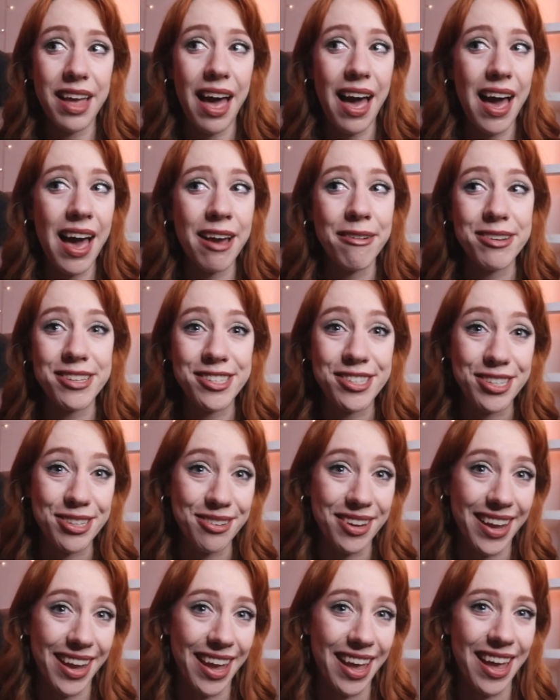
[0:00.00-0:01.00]
I was
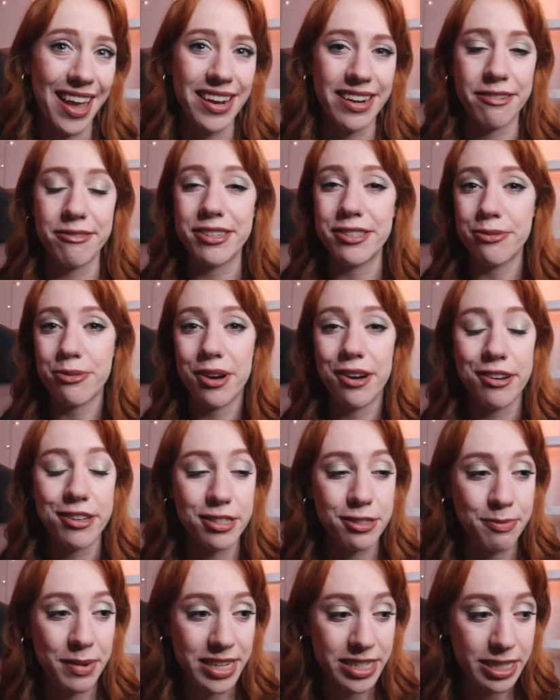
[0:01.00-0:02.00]
doing it and I was where I
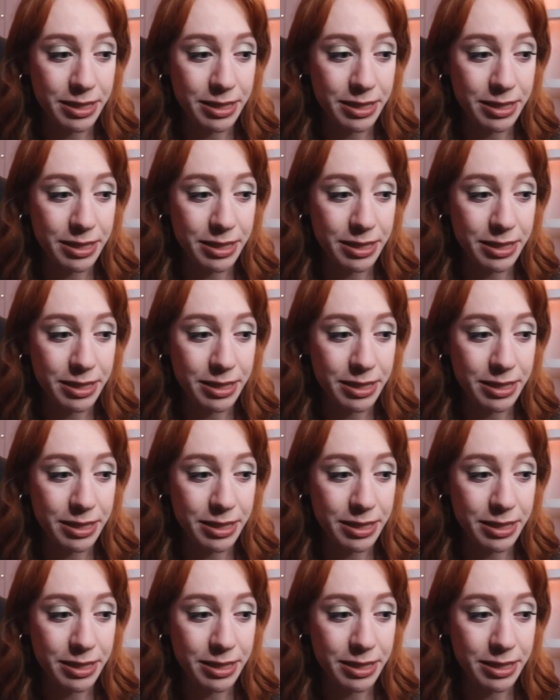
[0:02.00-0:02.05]
was meant